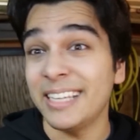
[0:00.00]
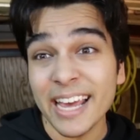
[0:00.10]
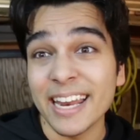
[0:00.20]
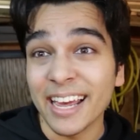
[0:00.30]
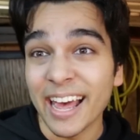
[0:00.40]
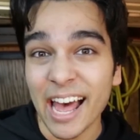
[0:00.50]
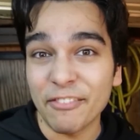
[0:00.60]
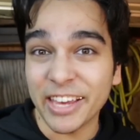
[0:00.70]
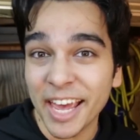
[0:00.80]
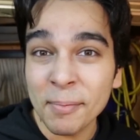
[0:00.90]
did
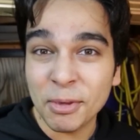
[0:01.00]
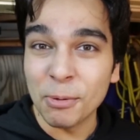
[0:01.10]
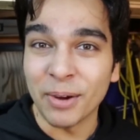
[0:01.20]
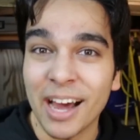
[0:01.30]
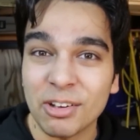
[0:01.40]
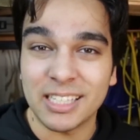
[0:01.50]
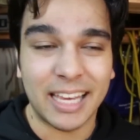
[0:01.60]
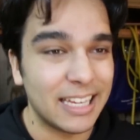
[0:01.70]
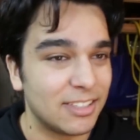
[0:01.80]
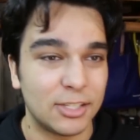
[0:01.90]
have a GameCube when I was a
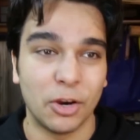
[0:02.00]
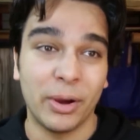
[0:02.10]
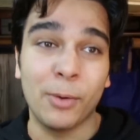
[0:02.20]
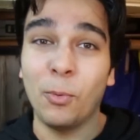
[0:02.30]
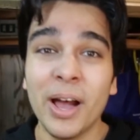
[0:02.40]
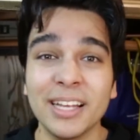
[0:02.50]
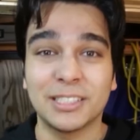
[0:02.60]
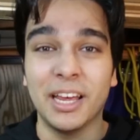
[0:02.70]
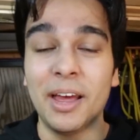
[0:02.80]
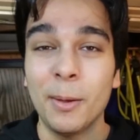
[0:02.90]
kid, so it
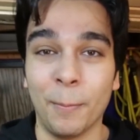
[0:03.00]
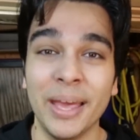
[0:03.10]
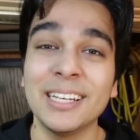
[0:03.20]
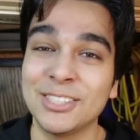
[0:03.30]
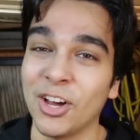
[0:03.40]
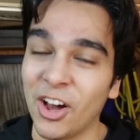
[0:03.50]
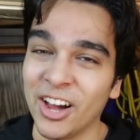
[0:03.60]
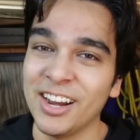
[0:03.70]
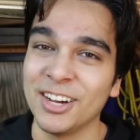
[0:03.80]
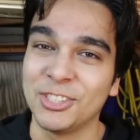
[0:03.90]
was based
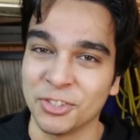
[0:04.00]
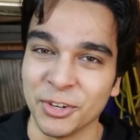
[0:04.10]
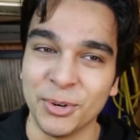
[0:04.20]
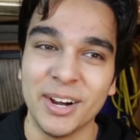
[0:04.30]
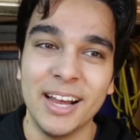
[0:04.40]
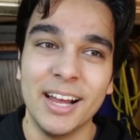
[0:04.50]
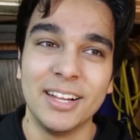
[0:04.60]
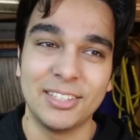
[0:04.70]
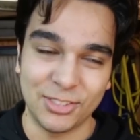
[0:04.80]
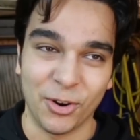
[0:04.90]
on a true
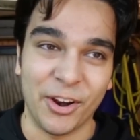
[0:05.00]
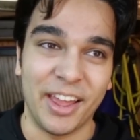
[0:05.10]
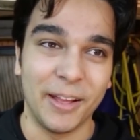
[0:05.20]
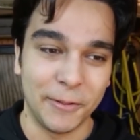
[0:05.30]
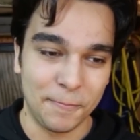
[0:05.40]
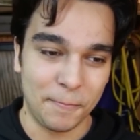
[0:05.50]
story.